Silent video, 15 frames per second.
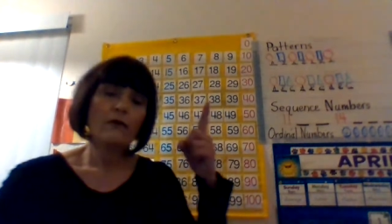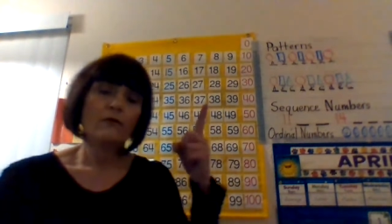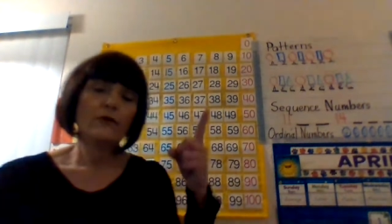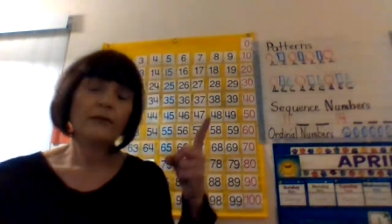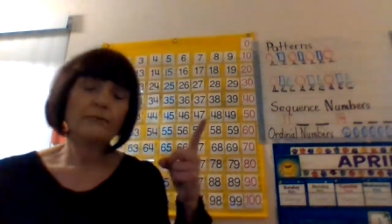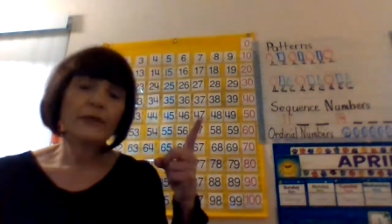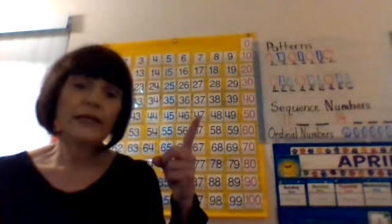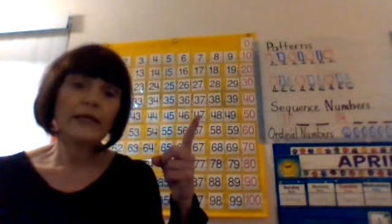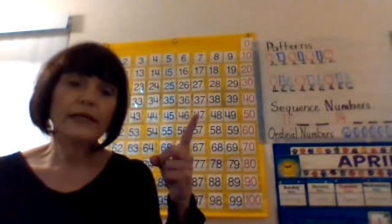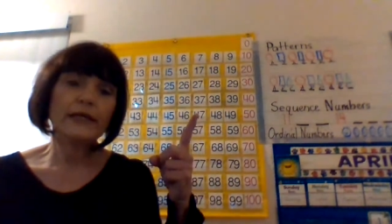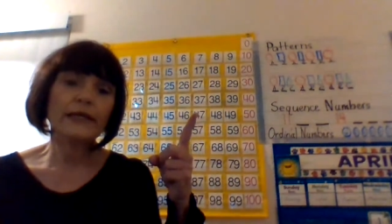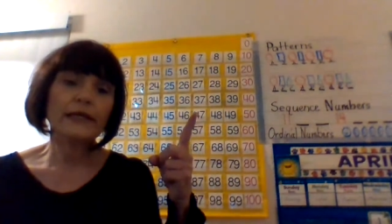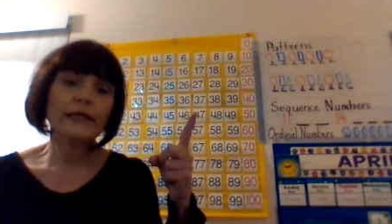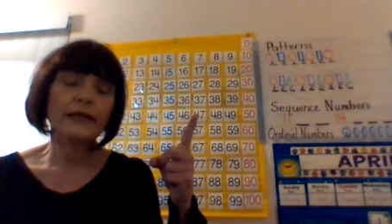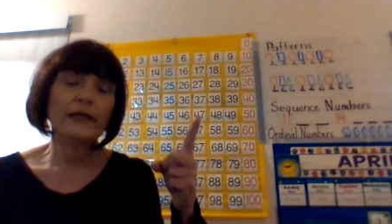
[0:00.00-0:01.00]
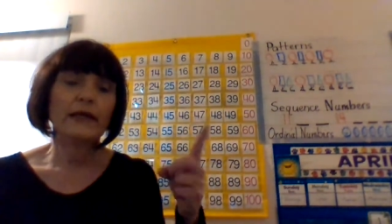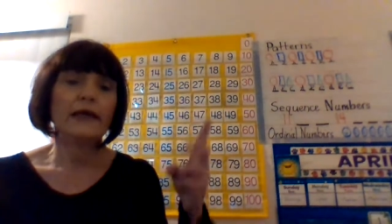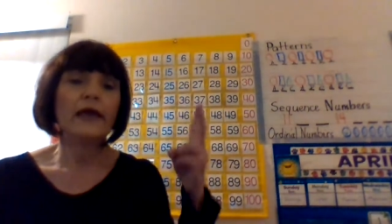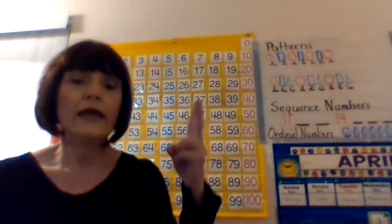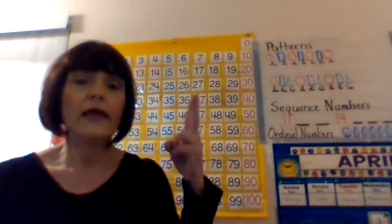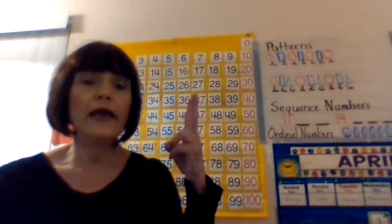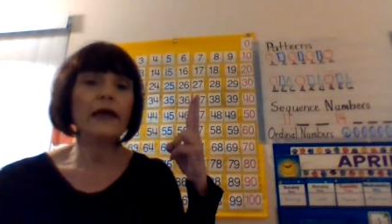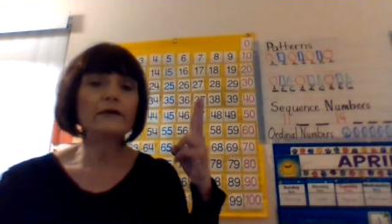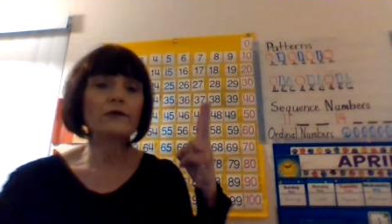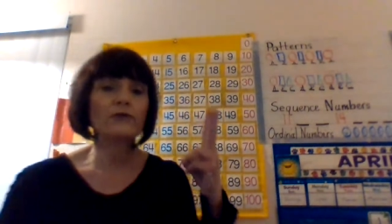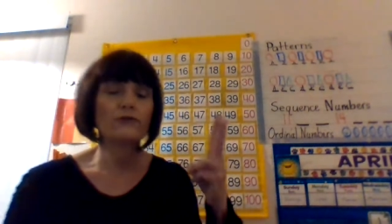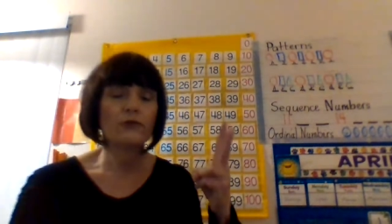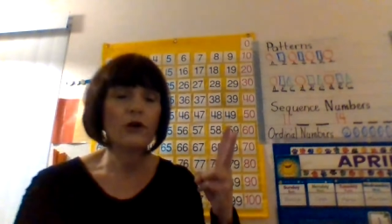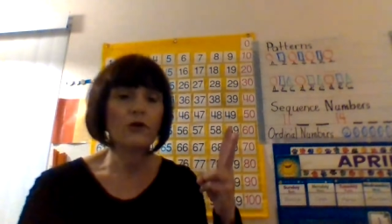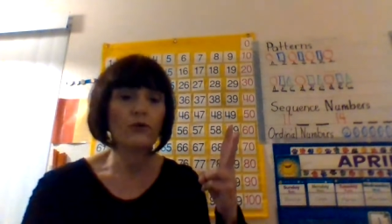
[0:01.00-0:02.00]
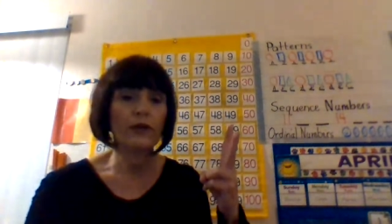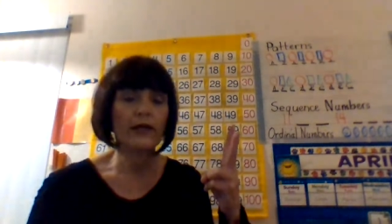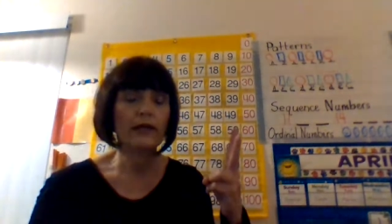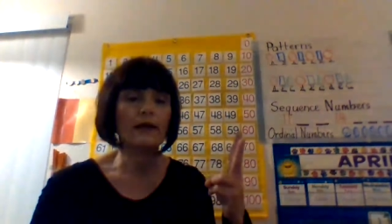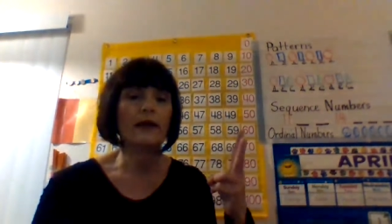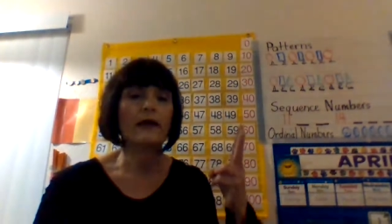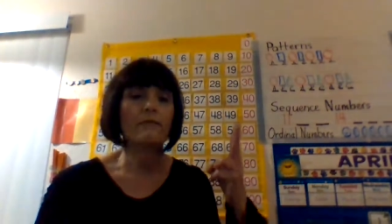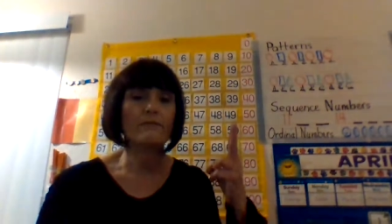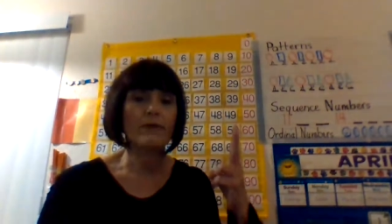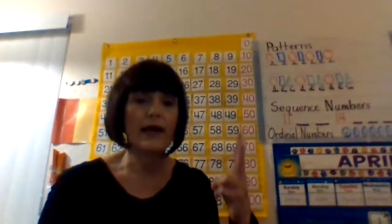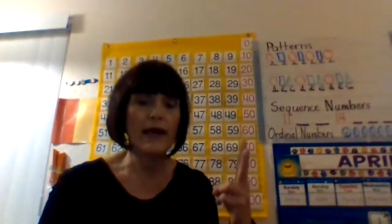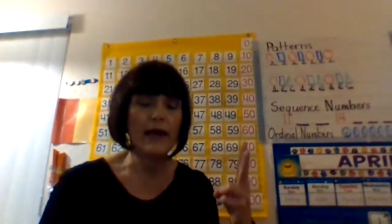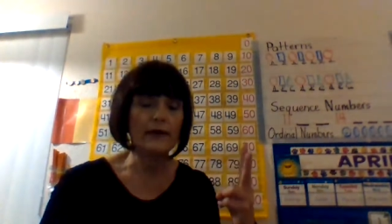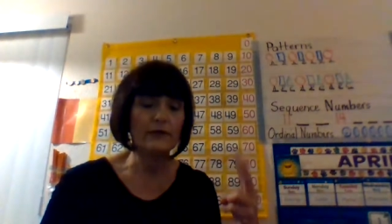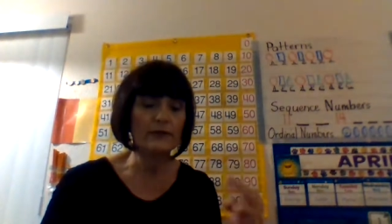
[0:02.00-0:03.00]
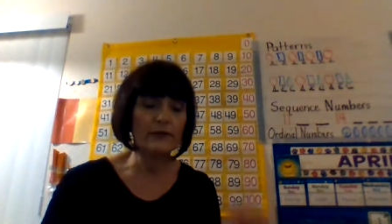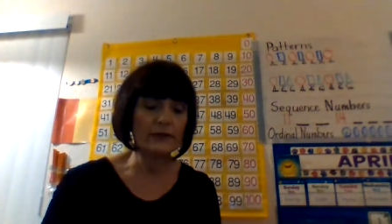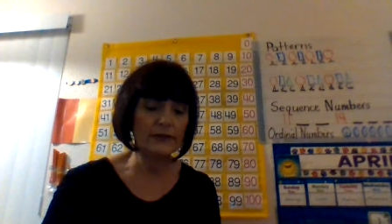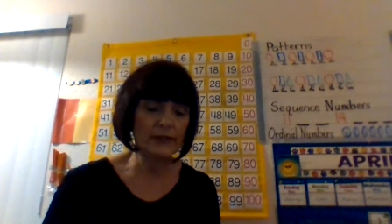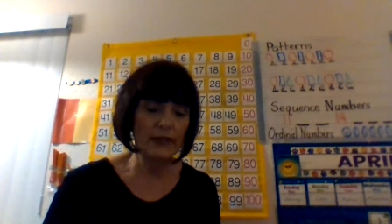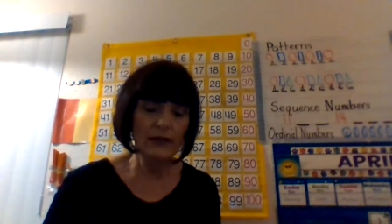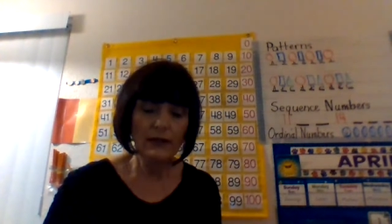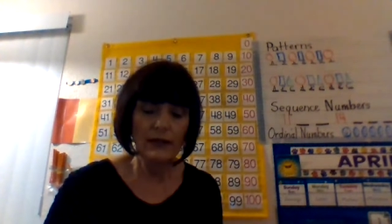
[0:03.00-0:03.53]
Repeating and growing patterns.